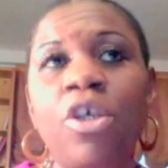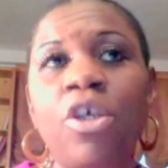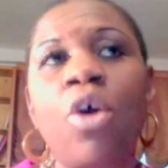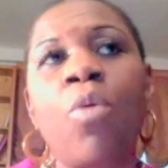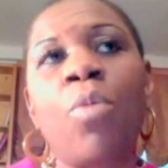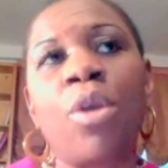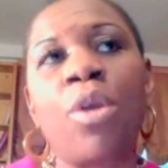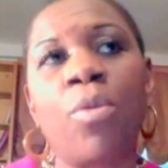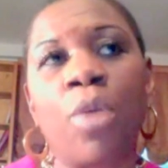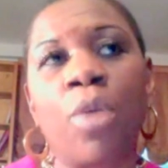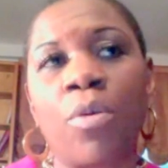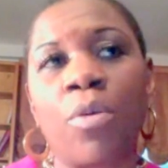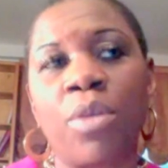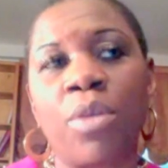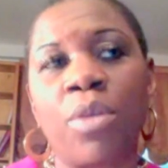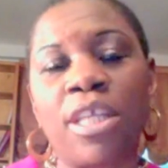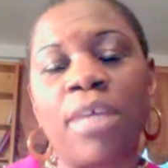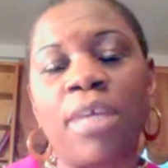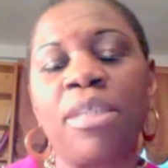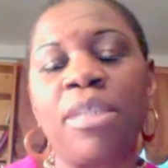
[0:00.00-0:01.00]
we work with
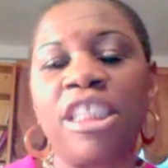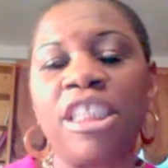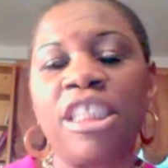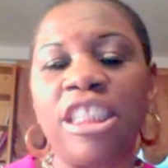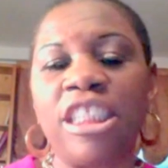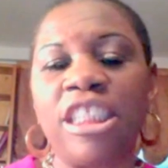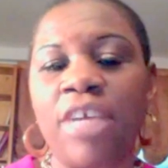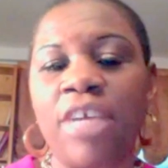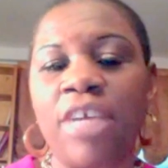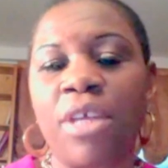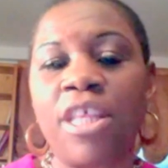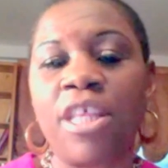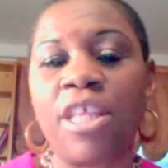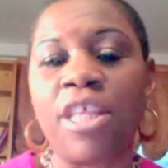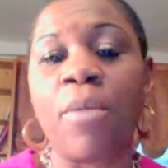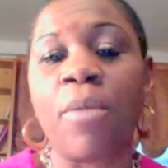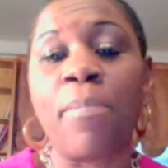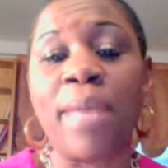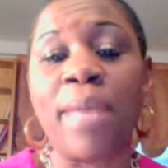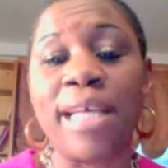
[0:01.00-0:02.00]
them in sharing their
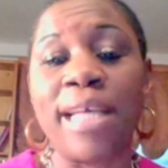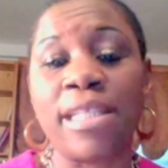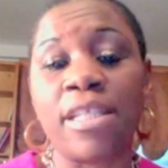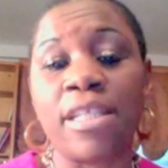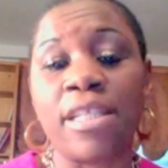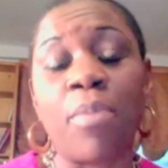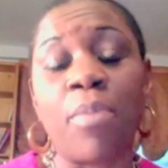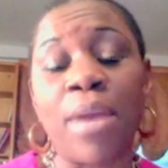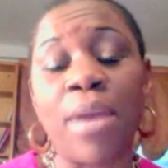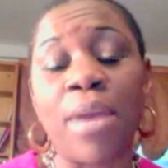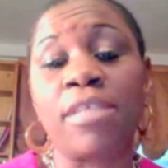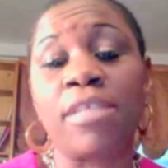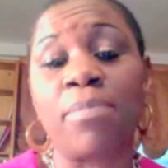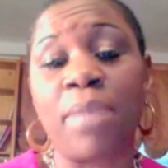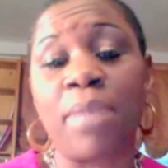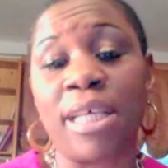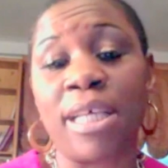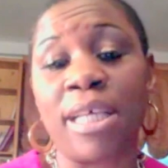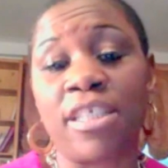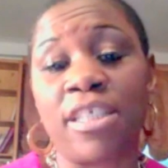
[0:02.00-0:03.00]
brand's
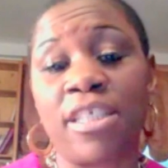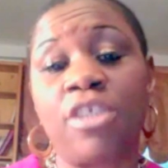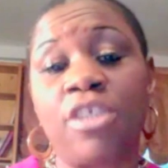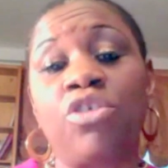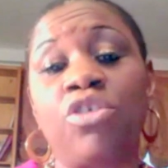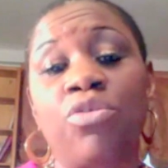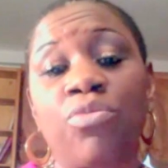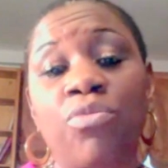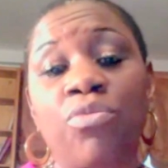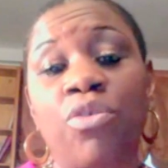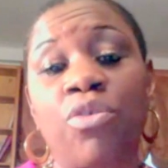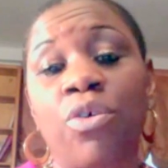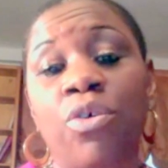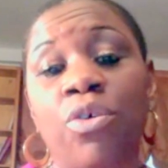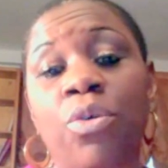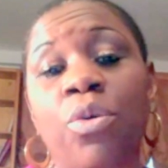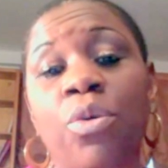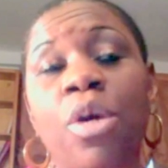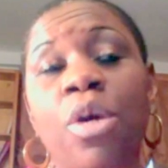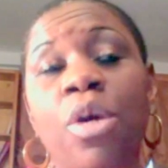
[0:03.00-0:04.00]
message
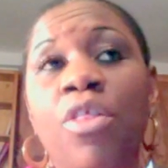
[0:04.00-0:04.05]
through